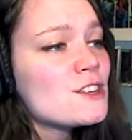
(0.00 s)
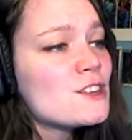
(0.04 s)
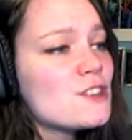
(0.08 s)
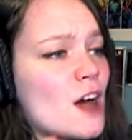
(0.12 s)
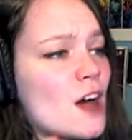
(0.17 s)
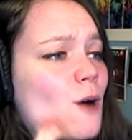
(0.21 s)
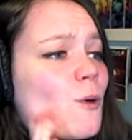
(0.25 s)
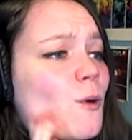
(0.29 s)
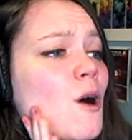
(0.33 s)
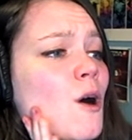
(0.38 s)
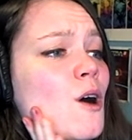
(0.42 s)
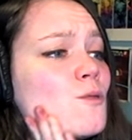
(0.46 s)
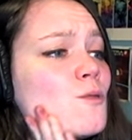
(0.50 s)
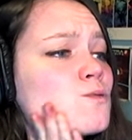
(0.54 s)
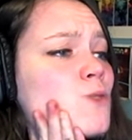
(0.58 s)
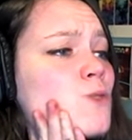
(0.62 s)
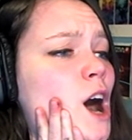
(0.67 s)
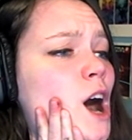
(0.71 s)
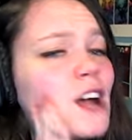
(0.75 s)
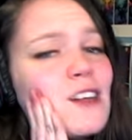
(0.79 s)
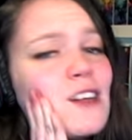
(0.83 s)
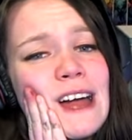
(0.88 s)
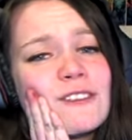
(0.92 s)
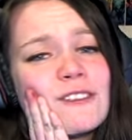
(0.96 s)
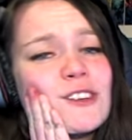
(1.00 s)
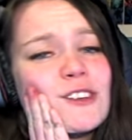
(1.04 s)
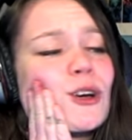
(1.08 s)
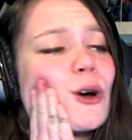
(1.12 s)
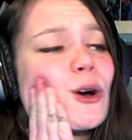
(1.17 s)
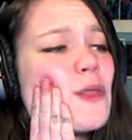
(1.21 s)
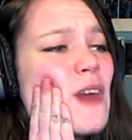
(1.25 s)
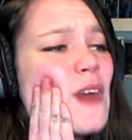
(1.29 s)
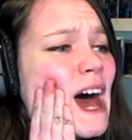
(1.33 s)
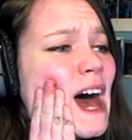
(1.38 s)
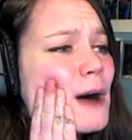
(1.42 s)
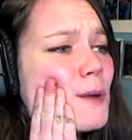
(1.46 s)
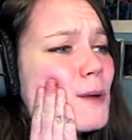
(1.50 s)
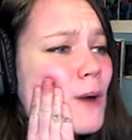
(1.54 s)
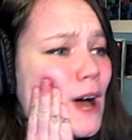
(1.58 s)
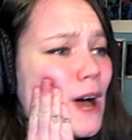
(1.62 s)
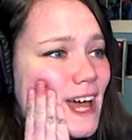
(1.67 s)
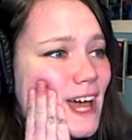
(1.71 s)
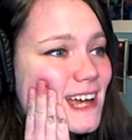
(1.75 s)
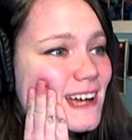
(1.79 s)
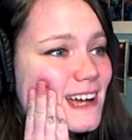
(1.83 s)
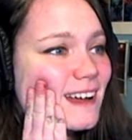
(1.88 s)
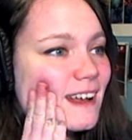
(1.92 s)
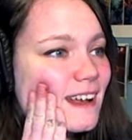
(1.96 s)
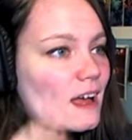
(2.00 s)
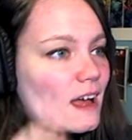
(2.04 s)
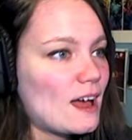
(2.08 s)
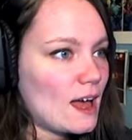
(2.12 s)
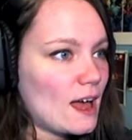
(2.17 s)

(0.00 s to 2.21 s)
no, wrong, you have to go that way.